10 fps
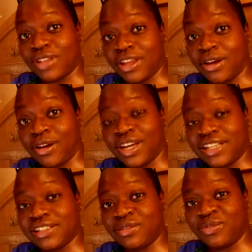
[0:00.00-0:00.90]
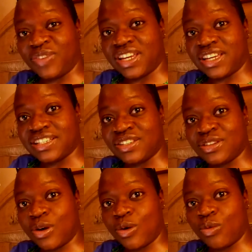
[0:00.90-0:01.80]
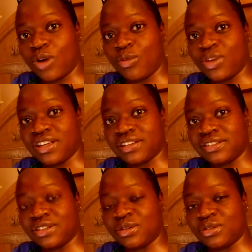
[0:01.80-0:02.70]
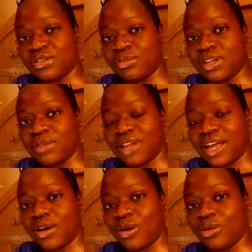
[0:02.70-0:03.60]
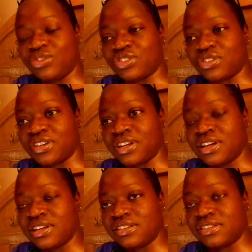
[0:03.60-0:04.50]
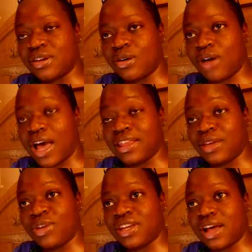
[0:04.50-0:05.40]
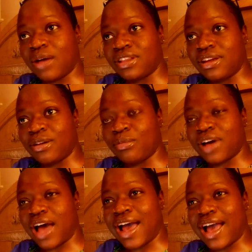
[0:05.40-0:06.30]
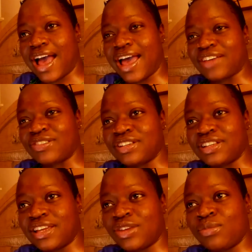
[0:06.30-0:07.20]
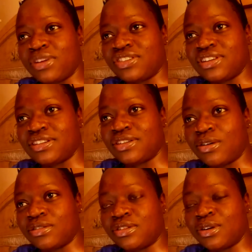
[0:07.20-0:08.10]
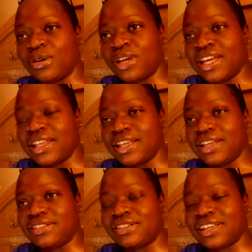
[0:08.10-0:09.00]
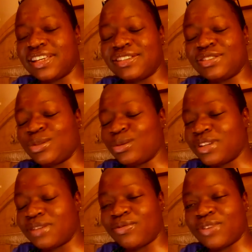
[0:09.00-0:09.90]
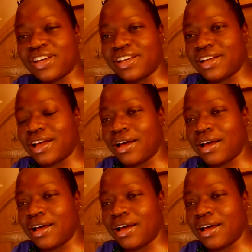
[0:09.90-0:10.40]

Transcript: there and defend, what we consider to be black culture. So I think we get out there, but I actually think you mentioned it also. It's two different,